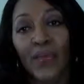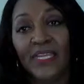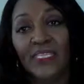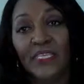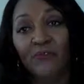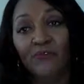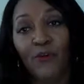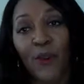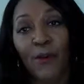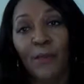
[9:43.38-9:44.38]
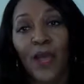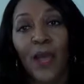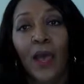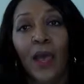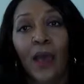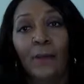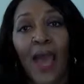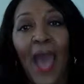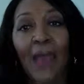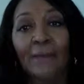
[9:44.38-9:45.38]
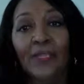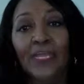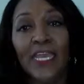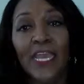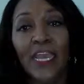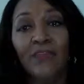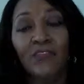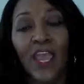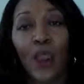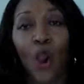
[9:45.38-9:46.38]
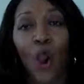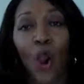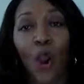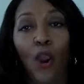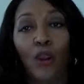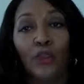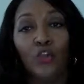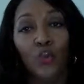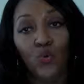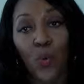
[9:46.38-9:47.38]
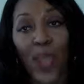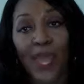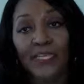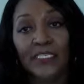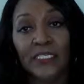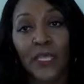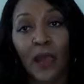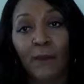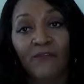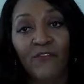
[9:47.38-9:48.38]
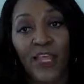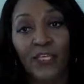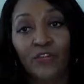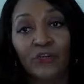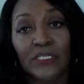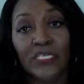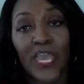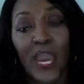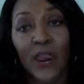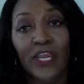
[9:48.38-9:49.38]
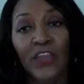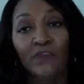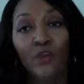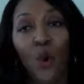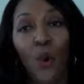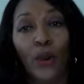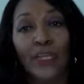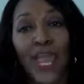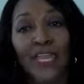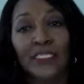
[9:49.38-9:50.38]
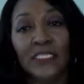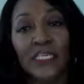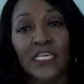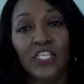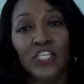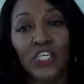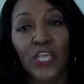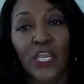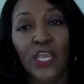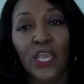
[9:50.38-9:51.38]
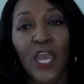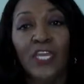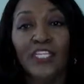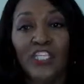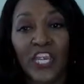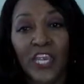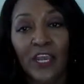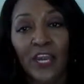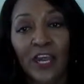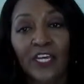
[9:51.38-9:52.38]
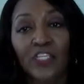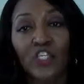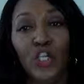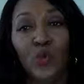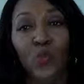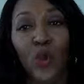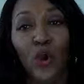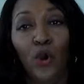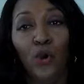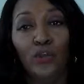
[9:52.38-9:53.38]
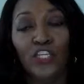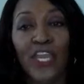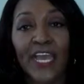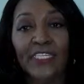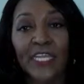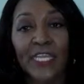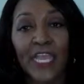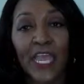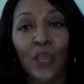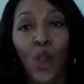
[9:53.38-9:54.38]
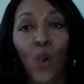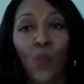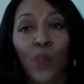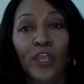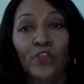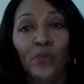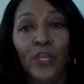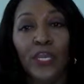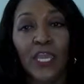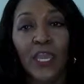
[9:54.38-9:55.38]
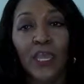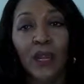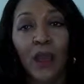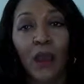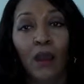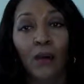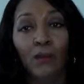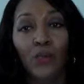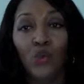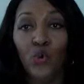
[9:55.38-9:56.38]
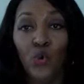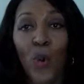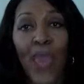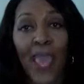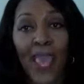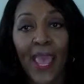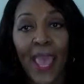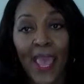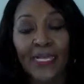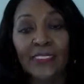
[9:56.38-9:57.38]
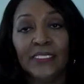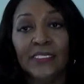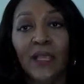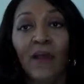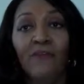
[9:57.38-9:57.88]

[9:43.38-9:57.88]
medicine from. I believe there are U.S. vendors here, and if you go on HCG Chica, she has a link where you could get U.S.